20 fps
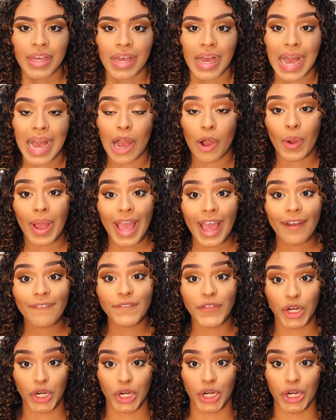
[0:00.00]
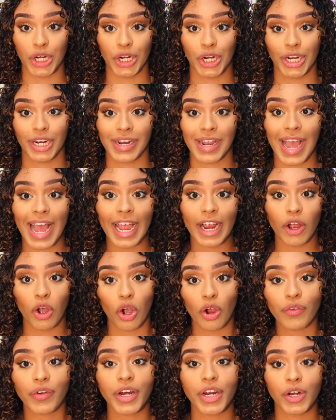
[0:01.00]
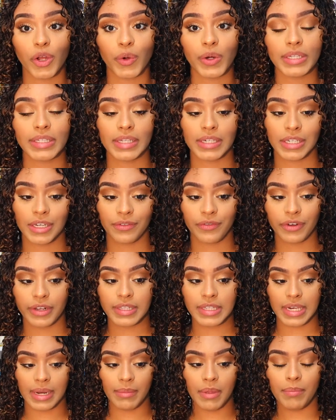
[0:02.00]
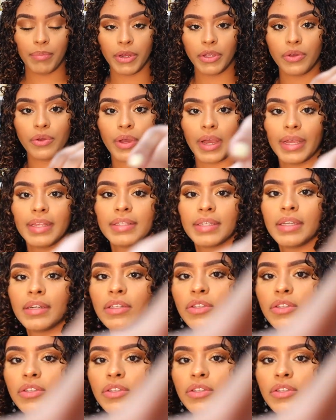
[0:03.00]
However, I already noticed a difference. Let me bring you guys in